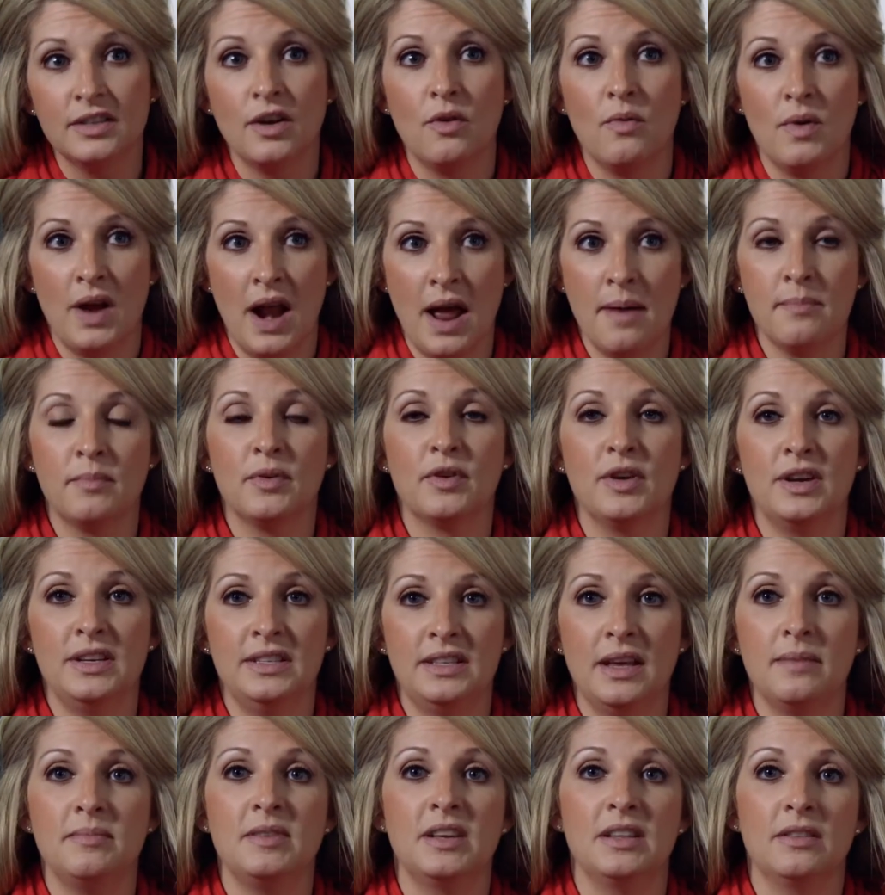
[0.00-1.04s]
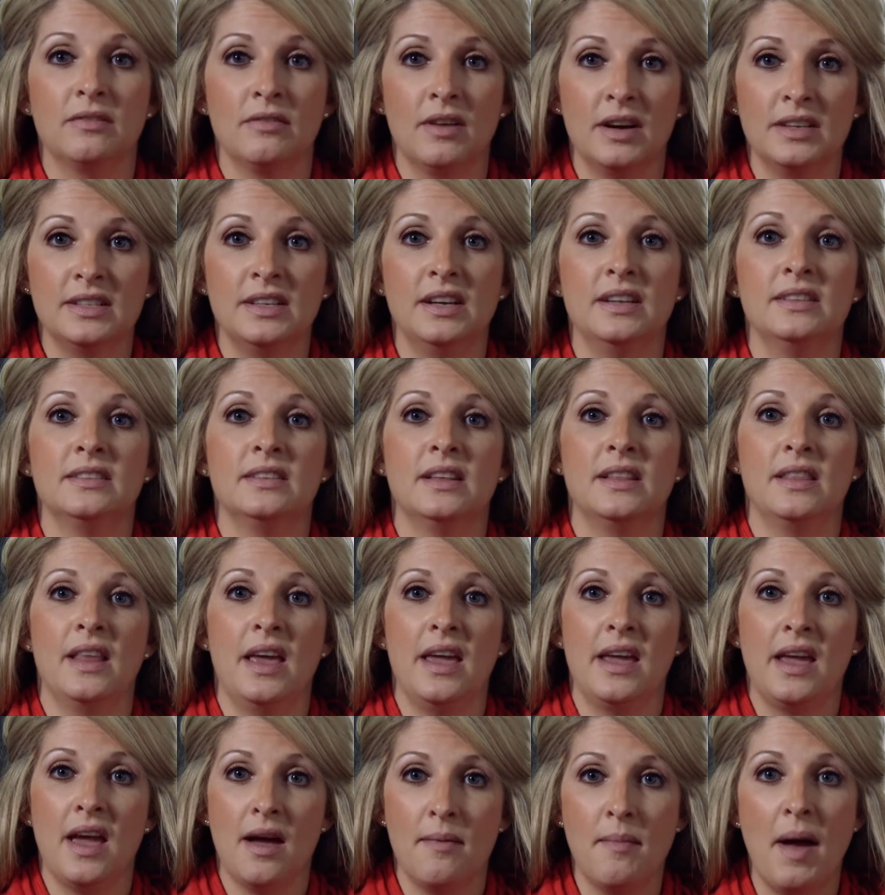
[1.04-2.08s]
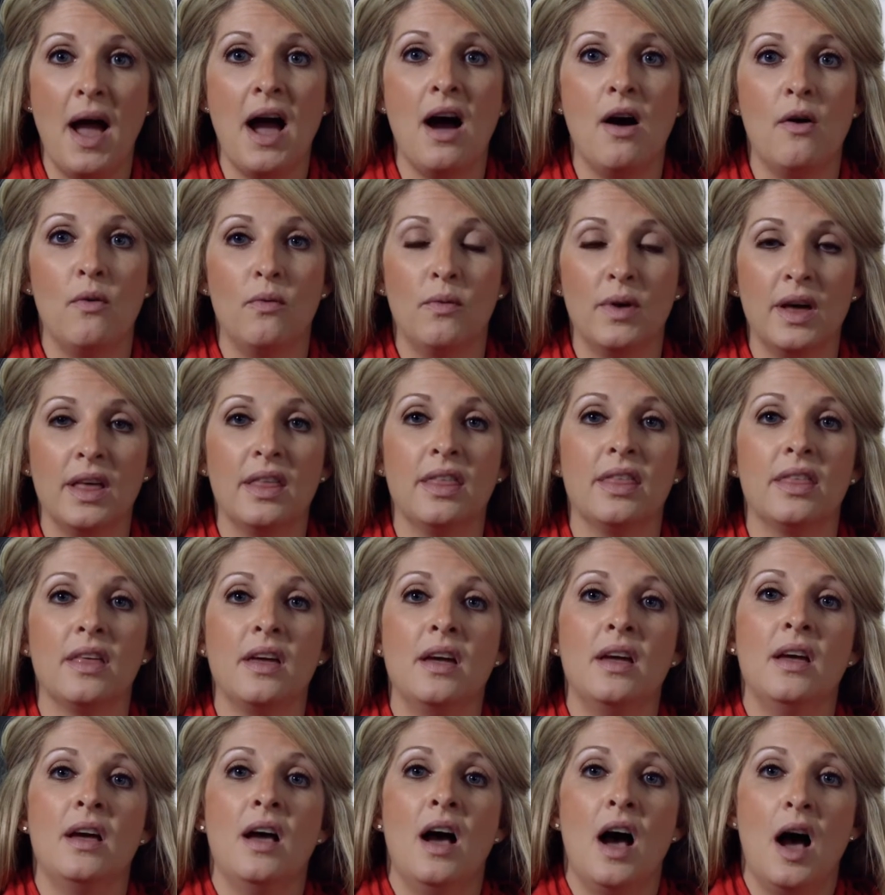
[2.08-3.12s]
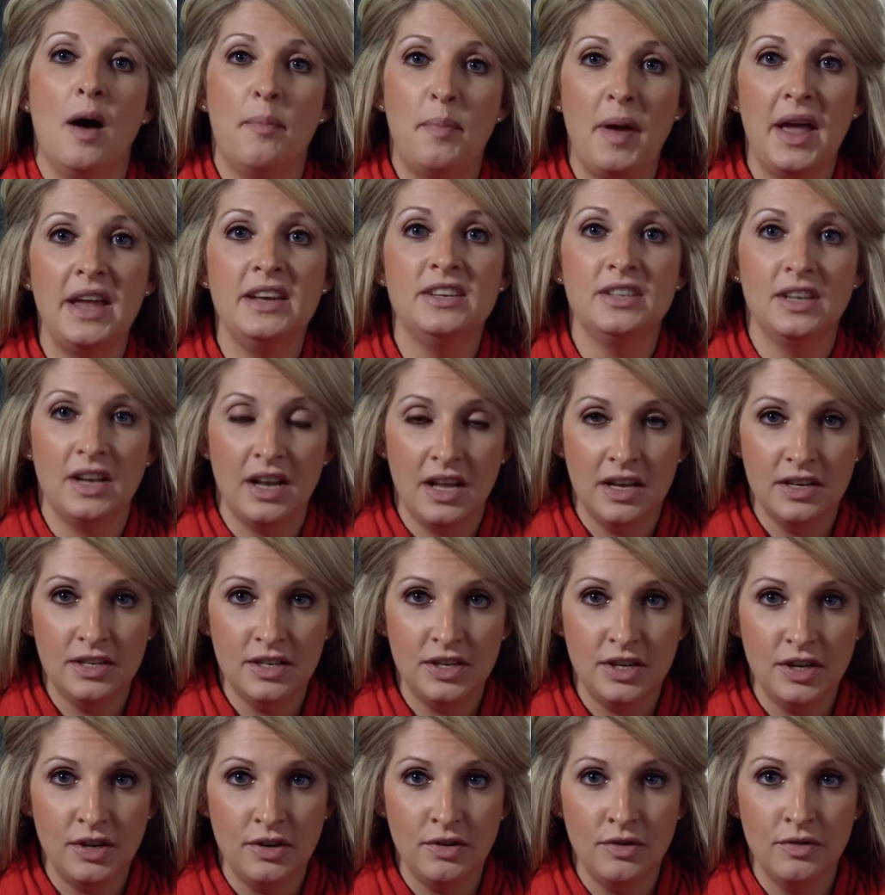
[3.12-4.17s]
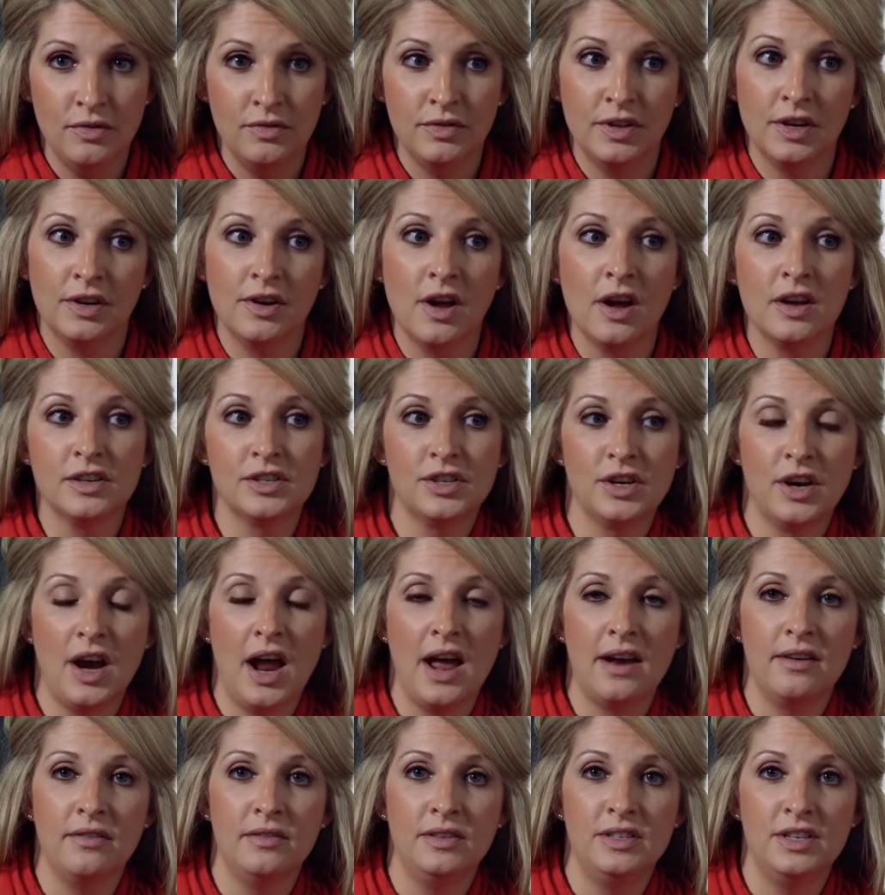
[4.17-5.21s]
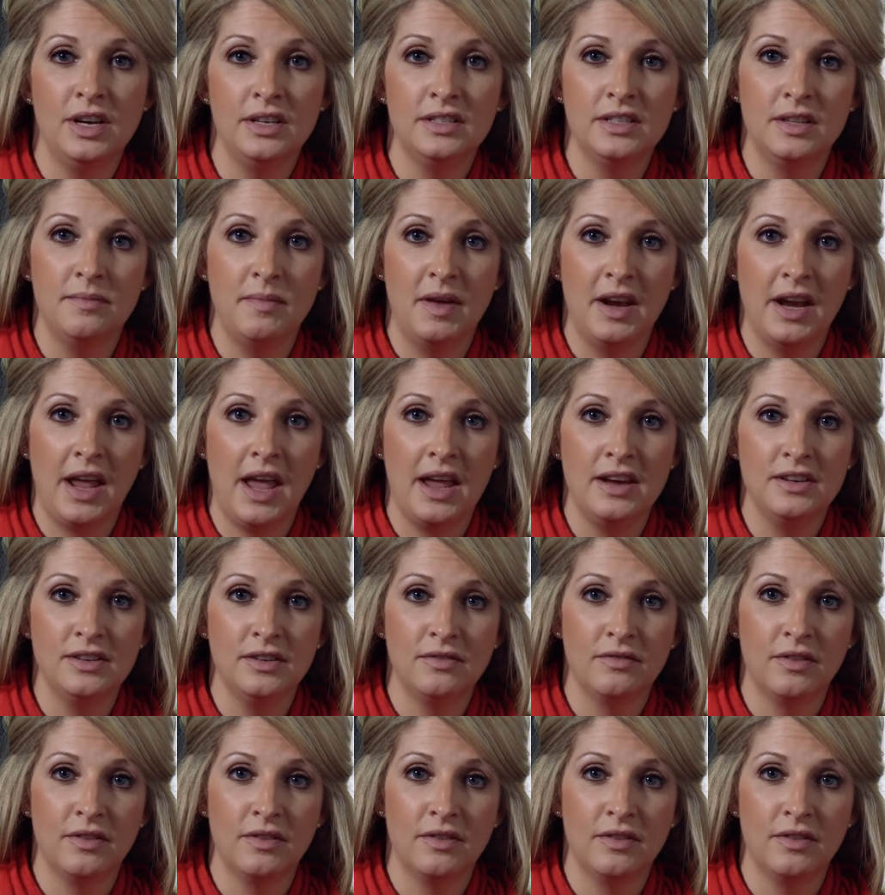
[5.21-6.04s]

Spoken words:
So when I'm precepting the residents and they come out with a patient issue, they're not sure how to adjust the medication